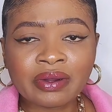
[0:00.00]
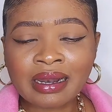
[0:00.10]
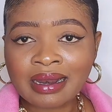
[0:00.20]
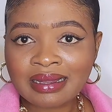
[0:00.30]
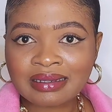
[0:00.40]

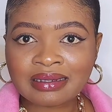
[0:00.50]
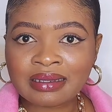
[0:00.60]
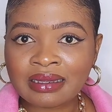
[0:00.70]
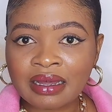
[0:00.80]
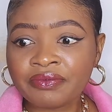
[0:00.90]

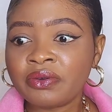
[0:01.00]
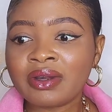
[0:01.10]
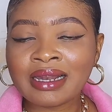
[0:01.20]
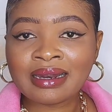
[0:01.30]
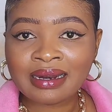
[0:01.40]
classy. I feel
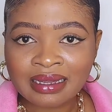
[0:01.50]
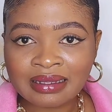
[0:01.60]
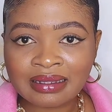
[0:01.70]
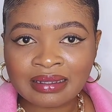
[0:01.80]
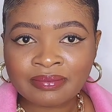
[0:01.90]

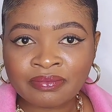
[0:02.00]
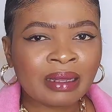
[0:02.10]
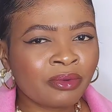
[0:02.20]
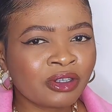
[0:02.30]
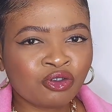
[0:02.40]
clean.
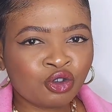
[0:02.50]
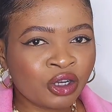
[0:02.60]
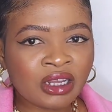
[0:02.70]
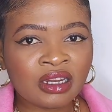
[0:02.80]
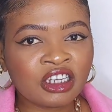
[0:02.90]
I'm not
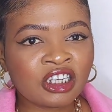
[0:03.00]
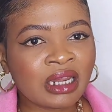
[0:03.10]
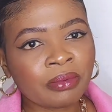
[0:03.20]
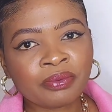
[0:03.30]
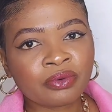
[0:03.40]
throwing any shade
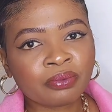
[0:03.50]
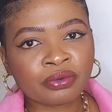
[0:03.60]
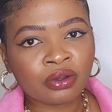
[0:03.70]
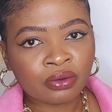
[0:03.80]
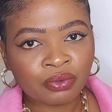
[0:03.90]
that people
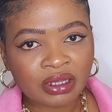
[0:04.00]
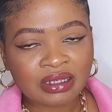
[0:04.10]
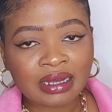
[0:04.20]
put on wigs,